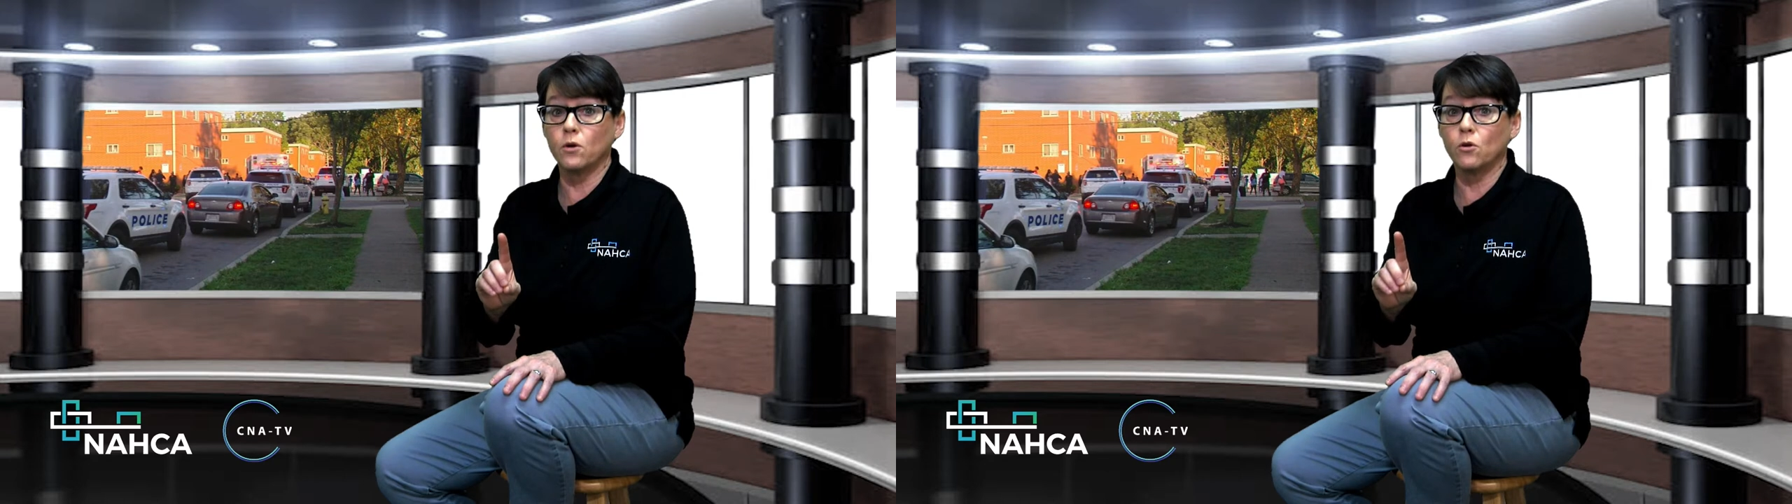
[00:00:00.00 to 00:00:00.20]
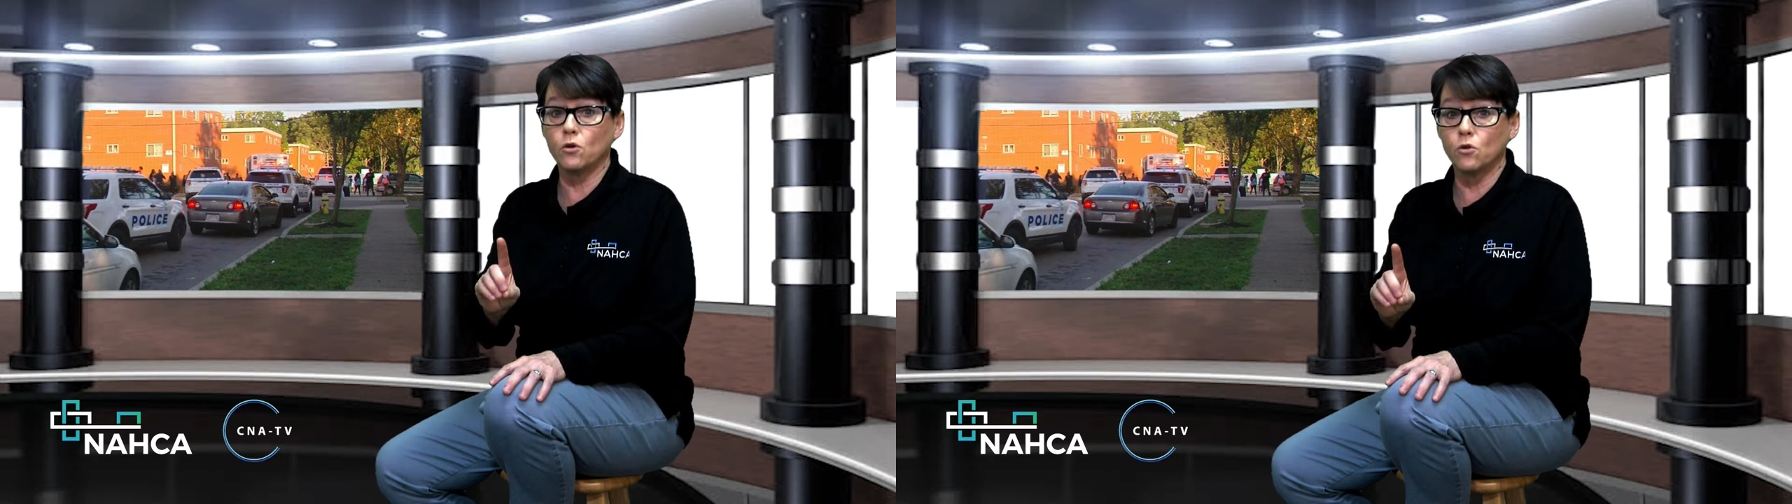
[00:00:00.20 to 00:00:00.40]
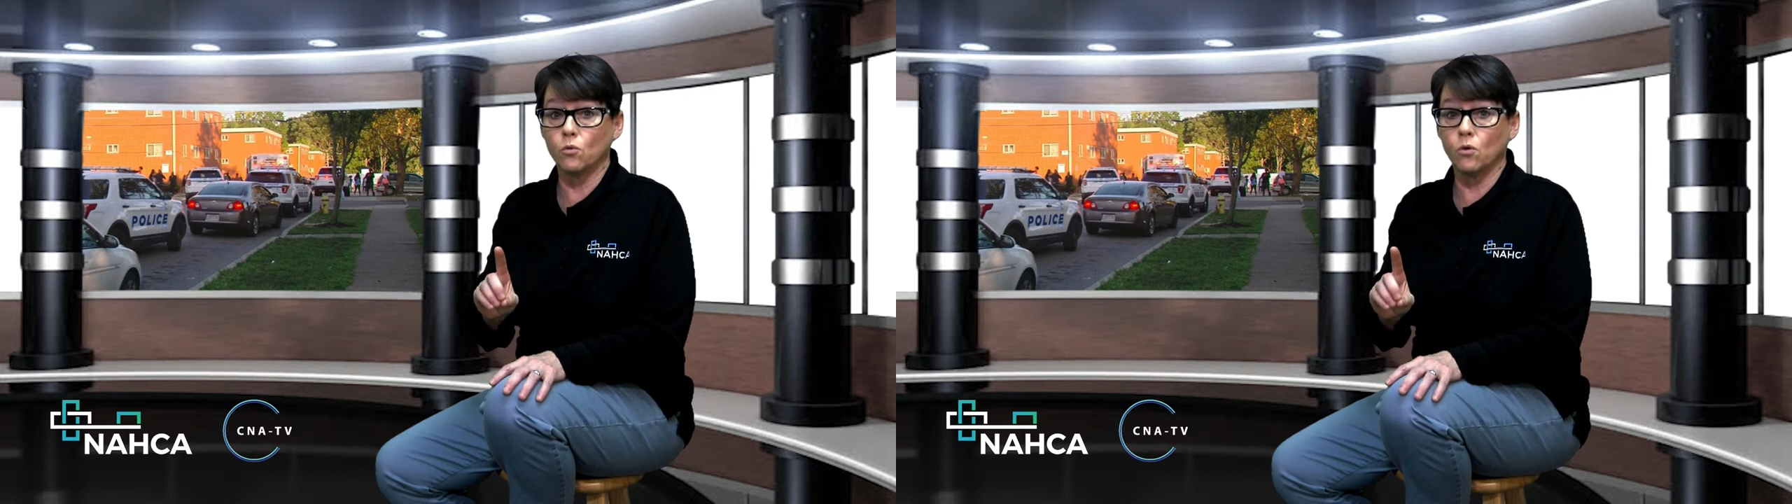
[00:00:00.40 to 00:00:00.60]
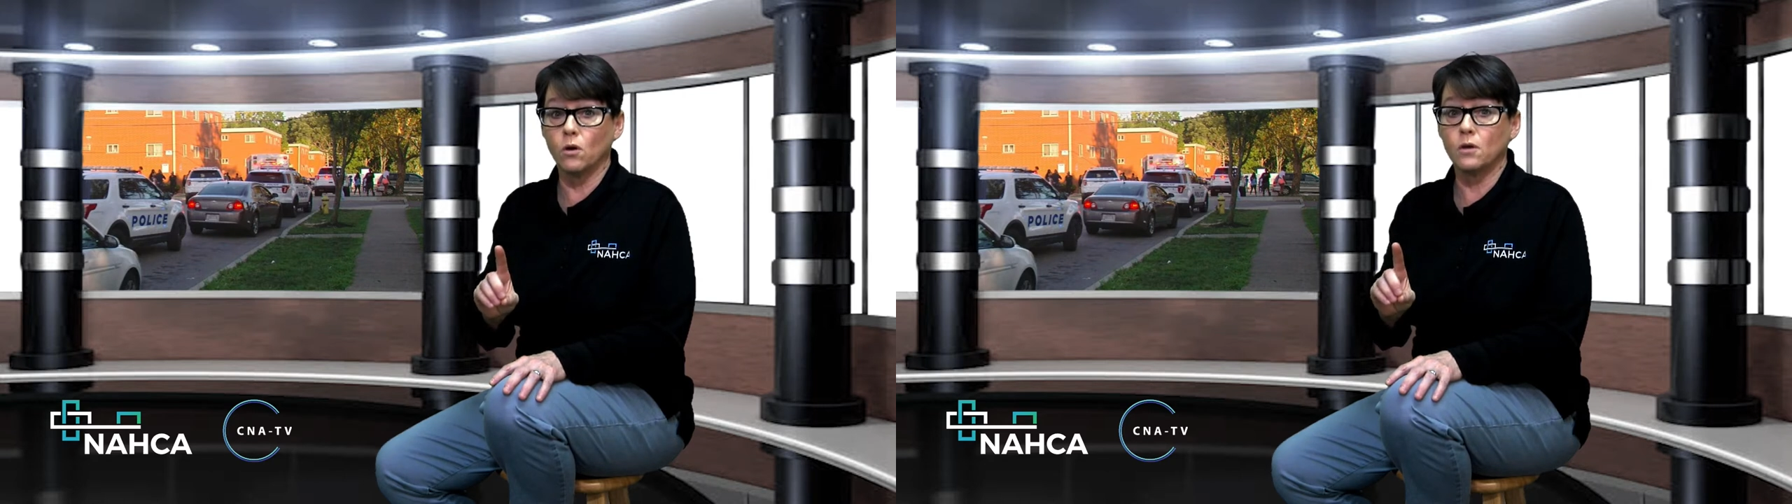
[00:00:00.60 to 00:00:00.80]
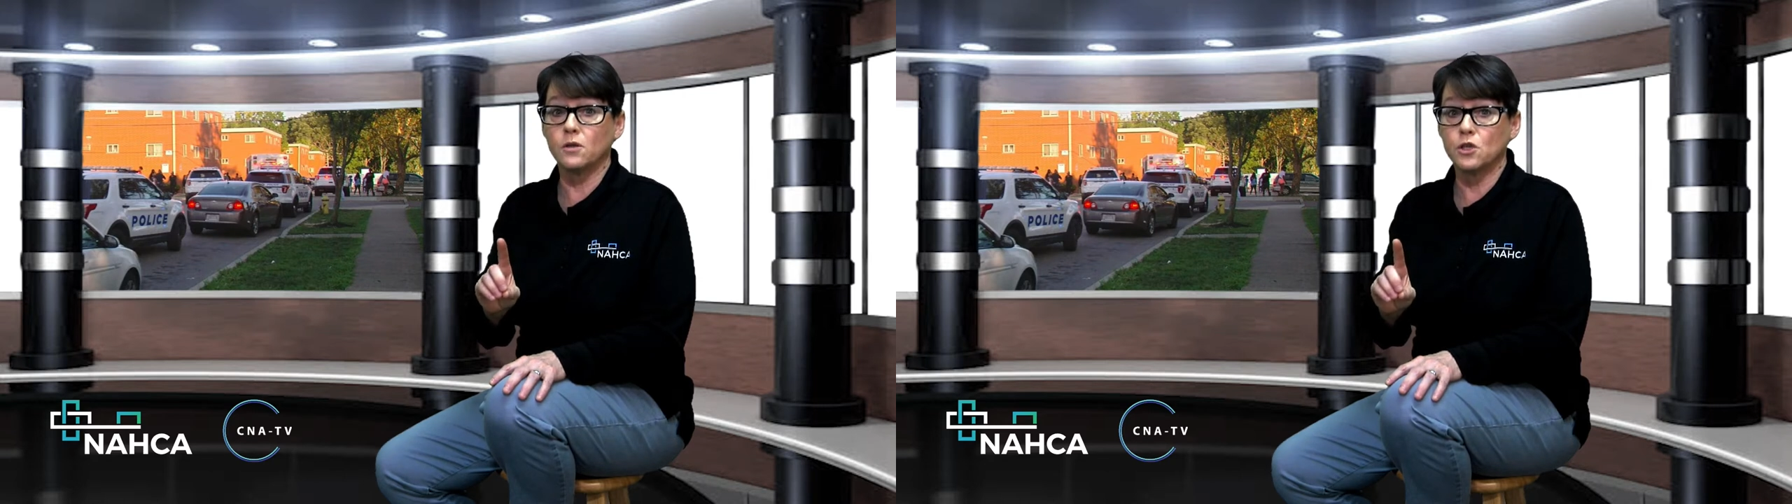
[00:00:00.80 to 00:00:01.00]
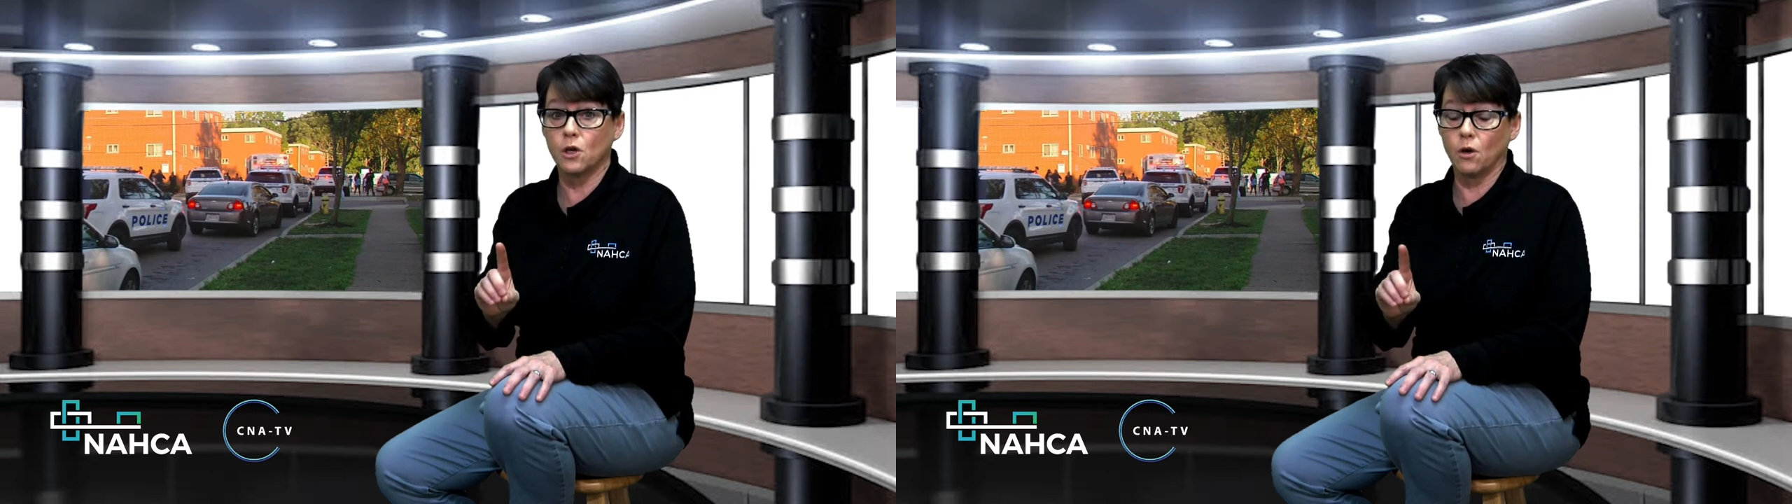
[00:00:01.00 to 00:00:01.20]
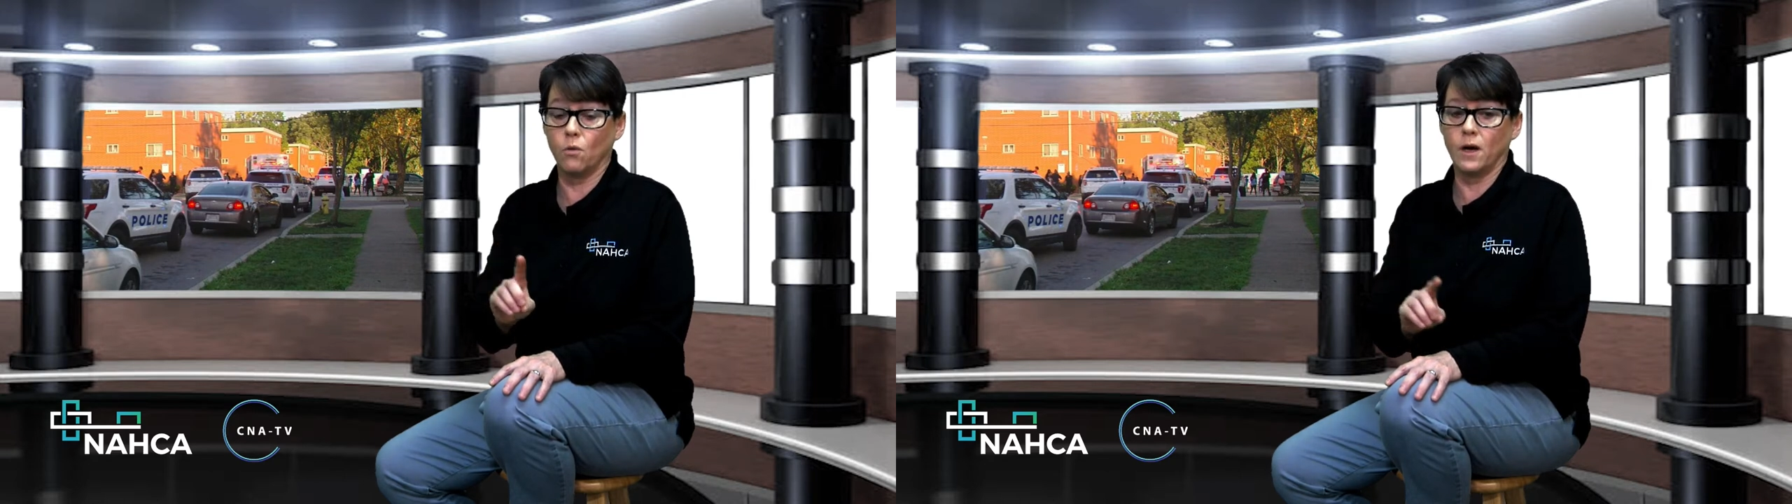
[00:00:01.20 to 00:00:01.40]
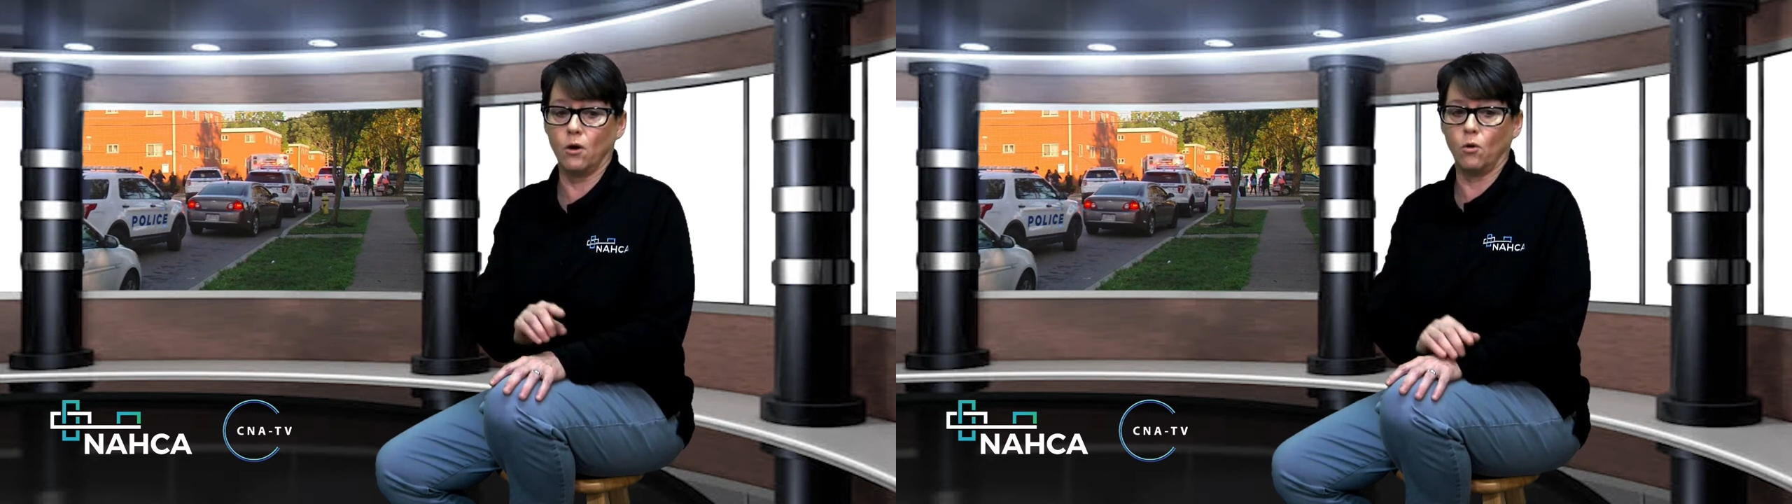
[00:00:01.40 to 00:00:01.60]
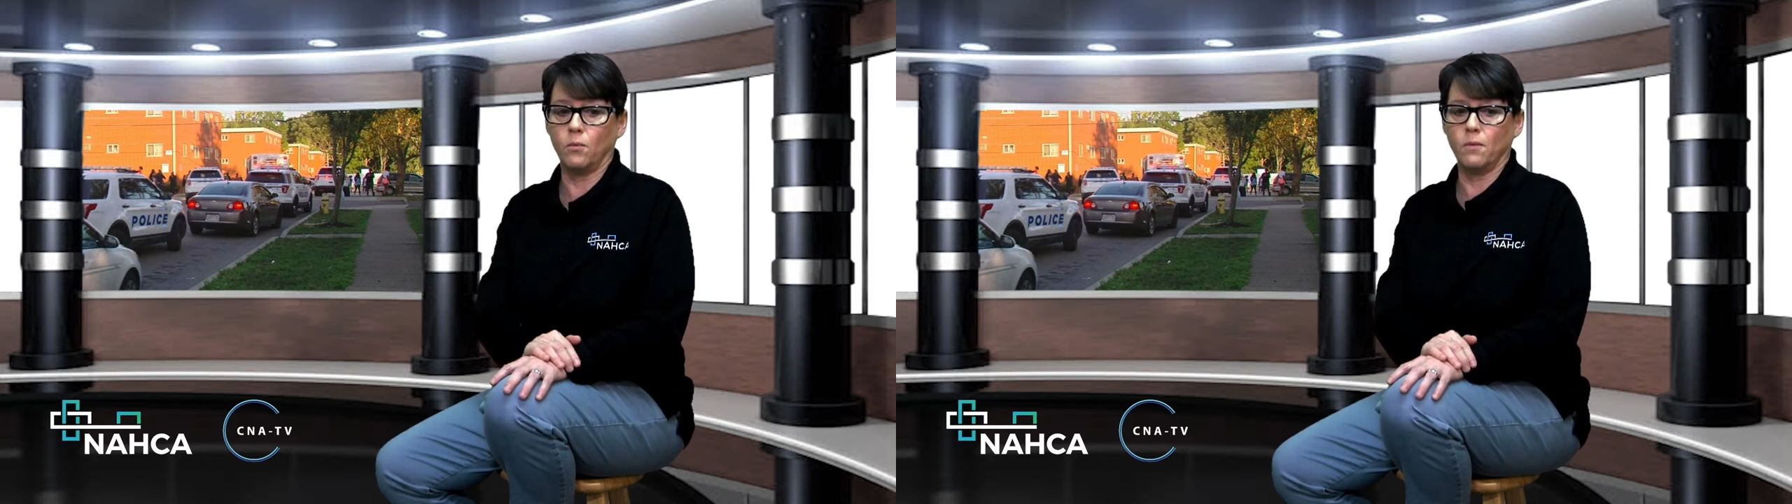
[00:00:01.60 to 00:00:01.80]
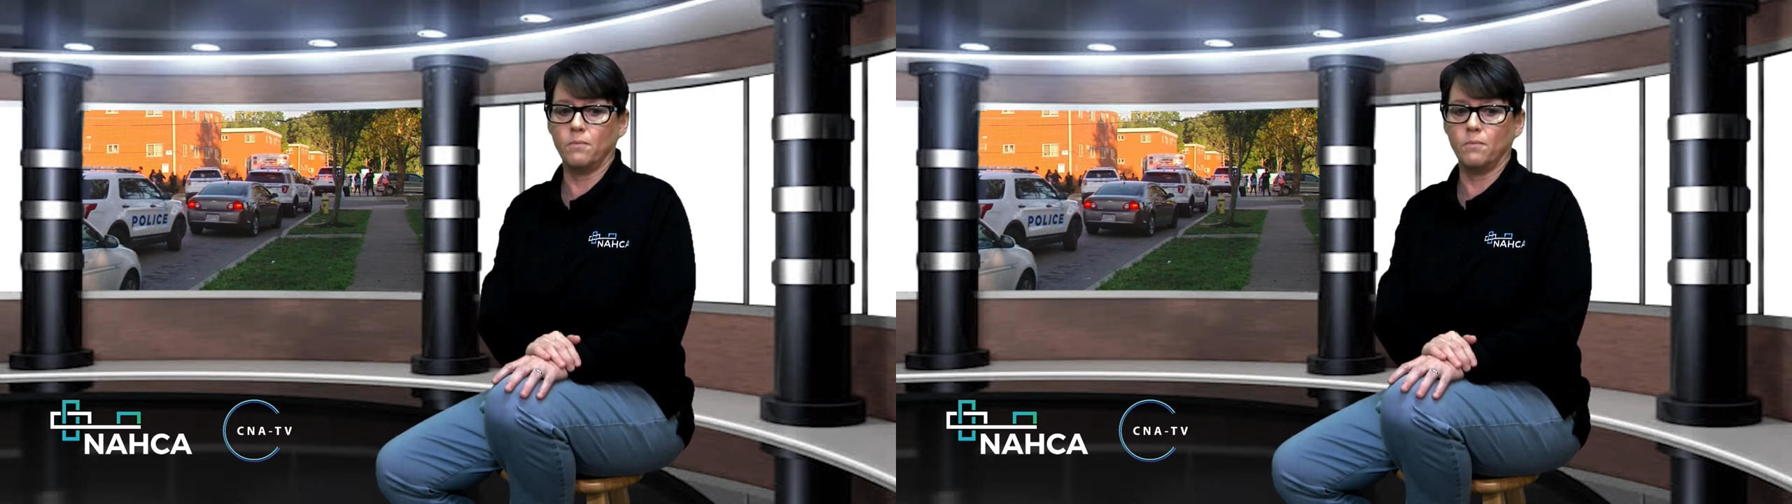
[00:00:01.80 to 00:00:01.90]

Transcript: her door to go help.